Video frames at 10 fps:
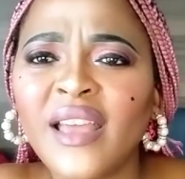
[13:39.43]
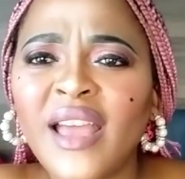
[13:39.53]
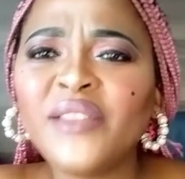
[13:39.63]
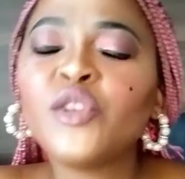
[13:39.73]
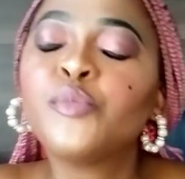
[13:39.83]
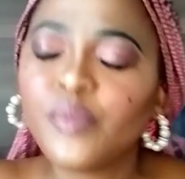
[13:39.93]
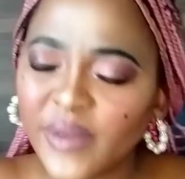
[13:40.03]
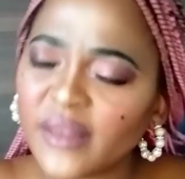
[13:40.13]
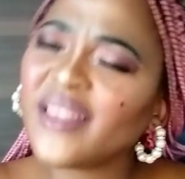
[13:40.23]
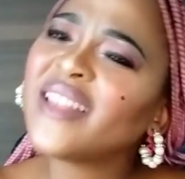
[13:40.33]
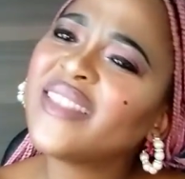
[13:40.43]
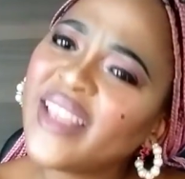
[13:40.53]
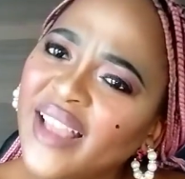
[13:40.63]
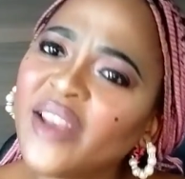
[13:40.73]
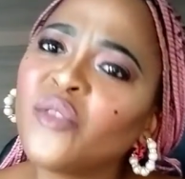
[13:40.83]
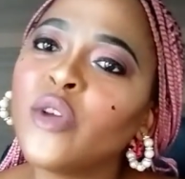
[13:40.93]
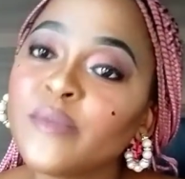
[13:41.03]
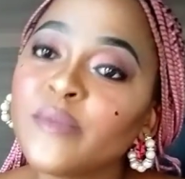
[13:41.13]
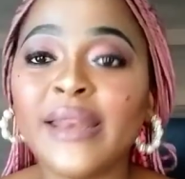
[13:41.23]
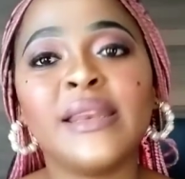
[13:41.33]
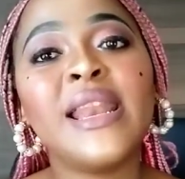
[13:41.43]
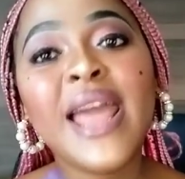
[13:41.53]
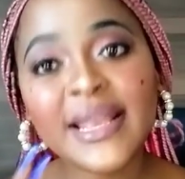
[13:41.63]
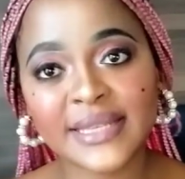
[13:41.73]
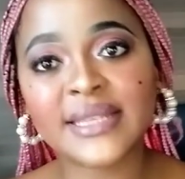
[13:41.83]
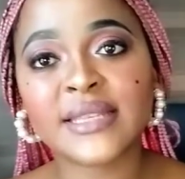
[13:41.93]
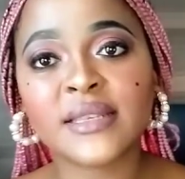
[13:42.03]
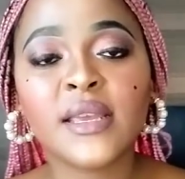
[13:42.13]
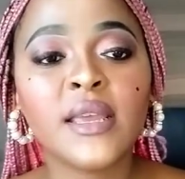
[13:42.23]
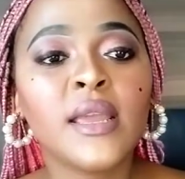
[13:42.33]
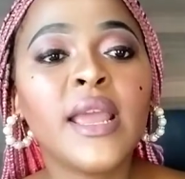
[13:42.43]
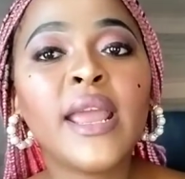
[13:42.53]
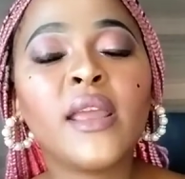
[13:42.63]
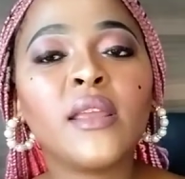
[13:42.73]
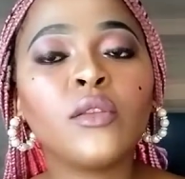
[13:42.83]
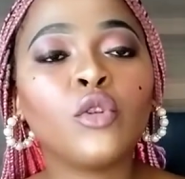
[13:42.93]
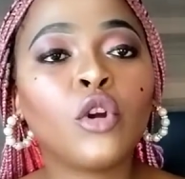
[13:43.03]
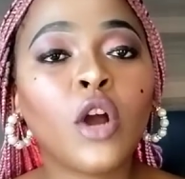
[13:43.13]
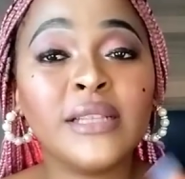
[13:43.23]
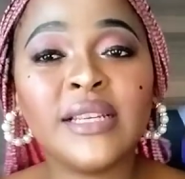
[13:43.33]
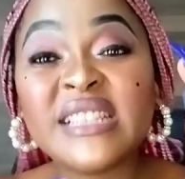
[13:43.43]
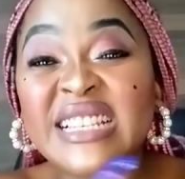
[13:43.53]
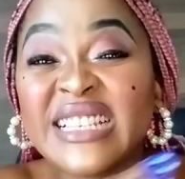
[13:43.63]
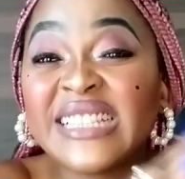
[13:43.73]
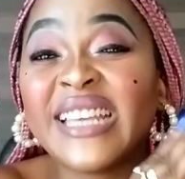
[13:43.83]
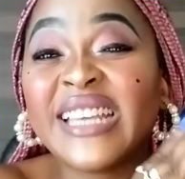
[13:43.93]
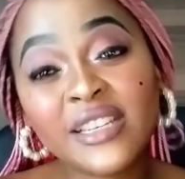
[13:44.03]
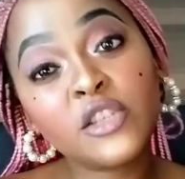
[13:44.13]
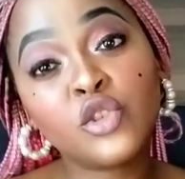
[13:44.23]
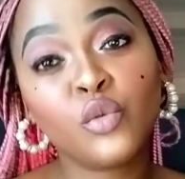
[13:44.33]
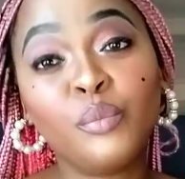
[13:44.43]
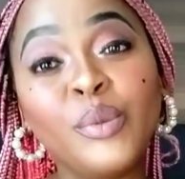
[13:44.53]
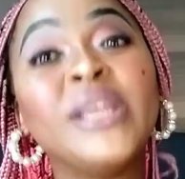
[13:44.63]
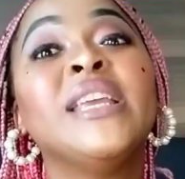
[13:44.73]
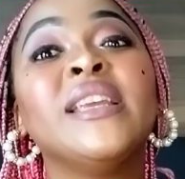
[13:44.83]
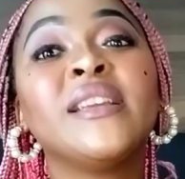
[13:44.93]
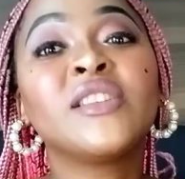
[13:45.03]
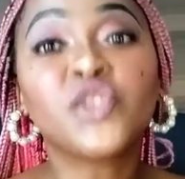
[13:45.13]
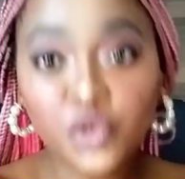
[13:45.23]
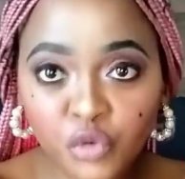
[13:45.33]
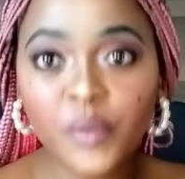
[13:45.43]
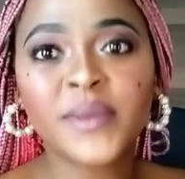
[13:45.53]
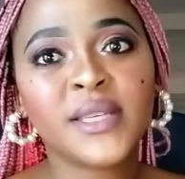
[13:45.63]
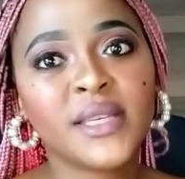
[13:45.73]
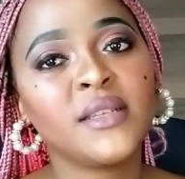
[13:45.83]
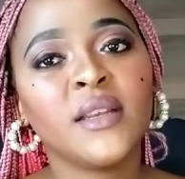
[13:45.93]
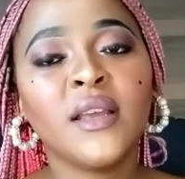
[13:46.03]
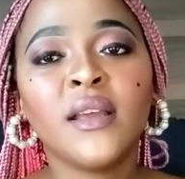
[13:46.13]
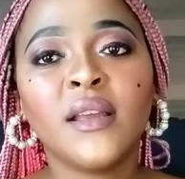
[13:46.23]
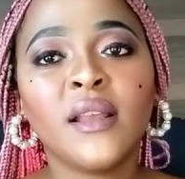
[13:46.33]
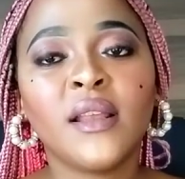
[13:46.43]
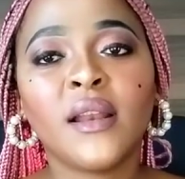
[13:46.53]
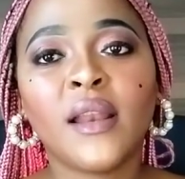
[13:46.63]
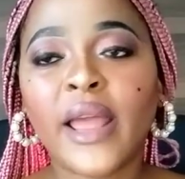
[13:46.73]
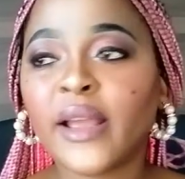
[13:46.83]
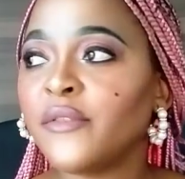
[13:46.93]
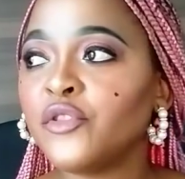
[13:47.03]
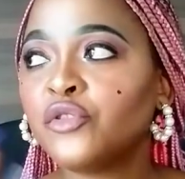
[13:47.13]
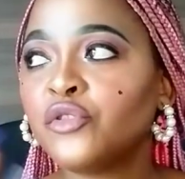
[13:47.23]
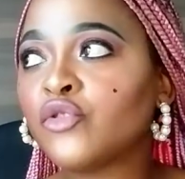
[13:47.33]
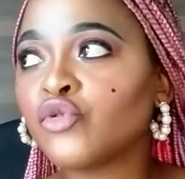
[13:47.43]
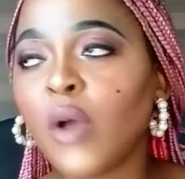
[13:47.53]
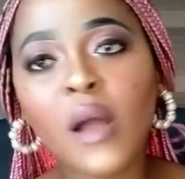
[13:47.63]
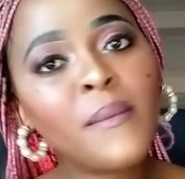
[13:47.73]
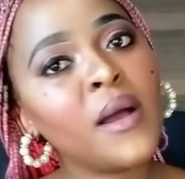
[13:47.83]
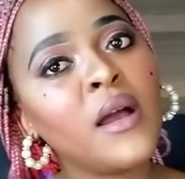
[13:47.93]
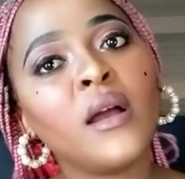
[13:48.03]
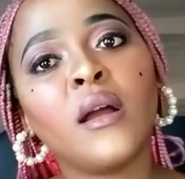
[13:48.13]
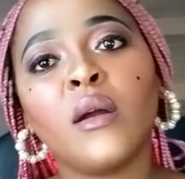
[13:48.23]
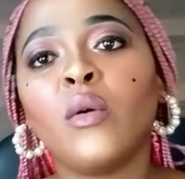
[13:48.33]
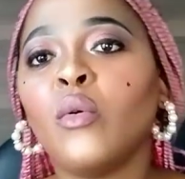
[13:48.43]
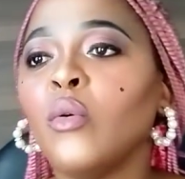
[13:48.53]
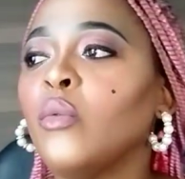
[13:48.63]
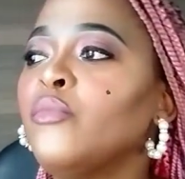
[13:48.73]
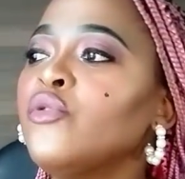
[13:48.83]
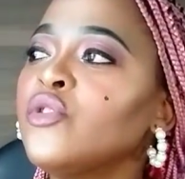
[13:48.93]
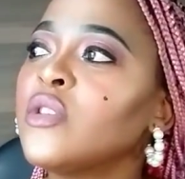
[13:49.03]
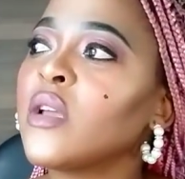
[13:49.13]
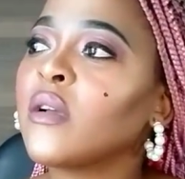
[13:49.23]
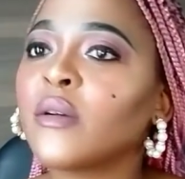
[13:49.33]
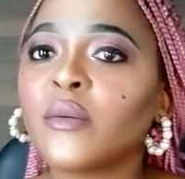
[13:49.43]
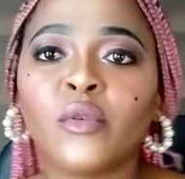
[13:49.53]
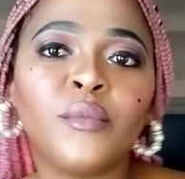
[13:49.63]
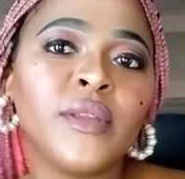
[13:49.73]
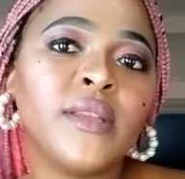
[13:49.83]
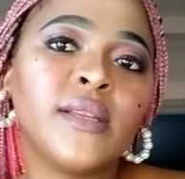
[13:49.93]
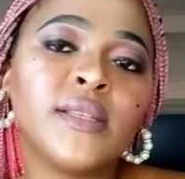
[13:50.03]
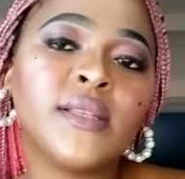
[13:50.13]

And that thing annoys me. Unless your content is intended to be scripted. Like if you're doing drama or music, comedians,